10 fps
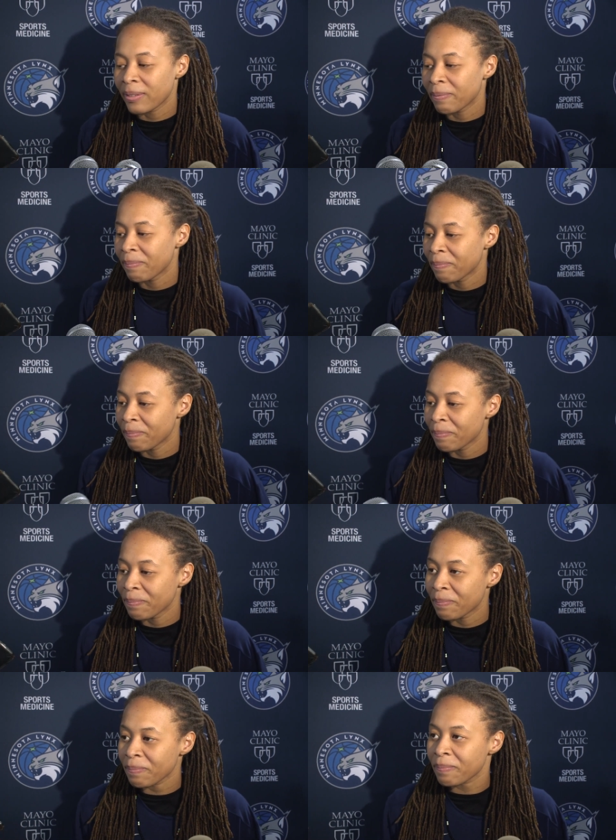Isn't it just like
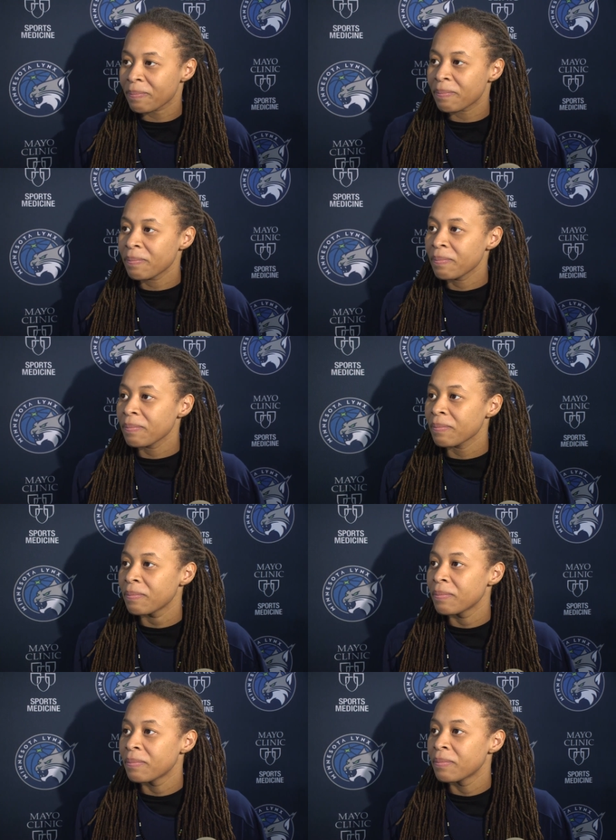her too to do her speech
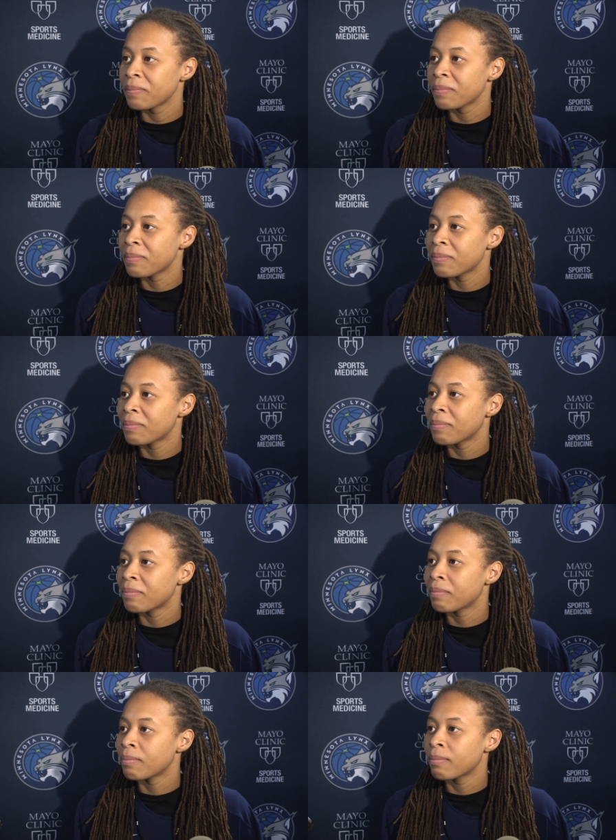and just leave the
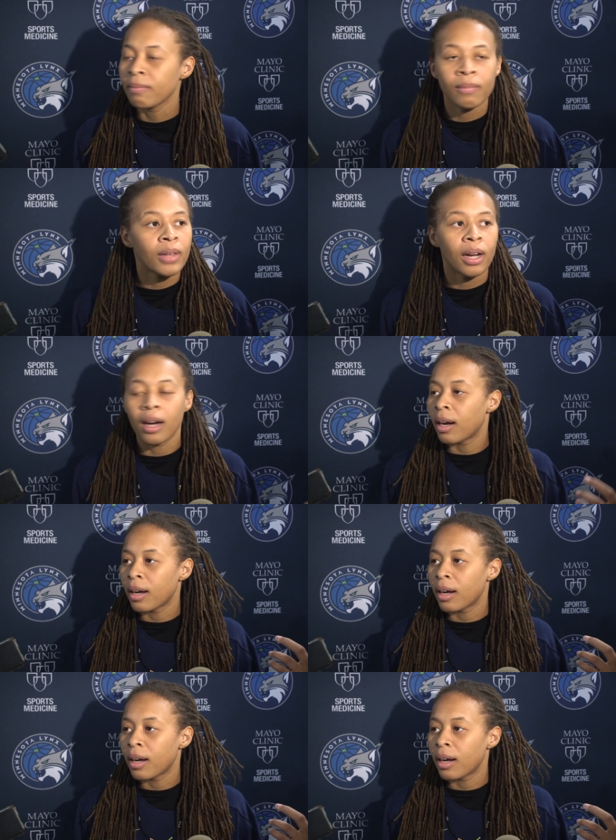stage thinking nobody wants to